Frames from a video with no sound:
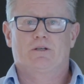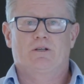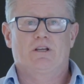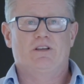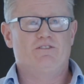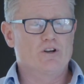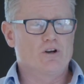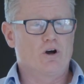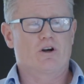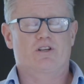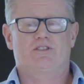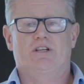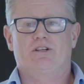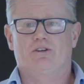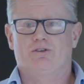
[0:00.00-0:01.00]
If you're not a
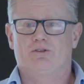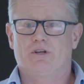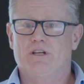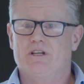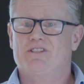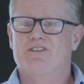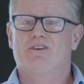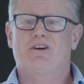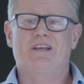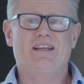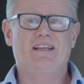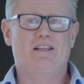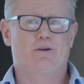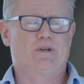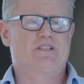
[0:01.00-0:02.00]
signatory, is there
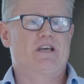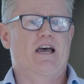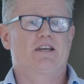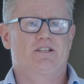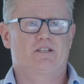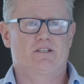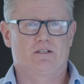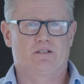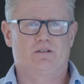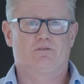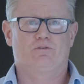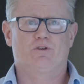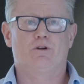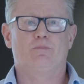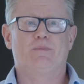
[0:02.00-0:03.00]
any limitation
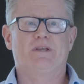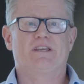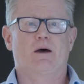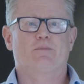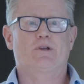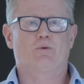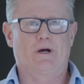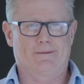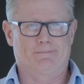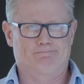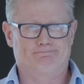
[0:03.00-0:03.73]
for you to becoming one?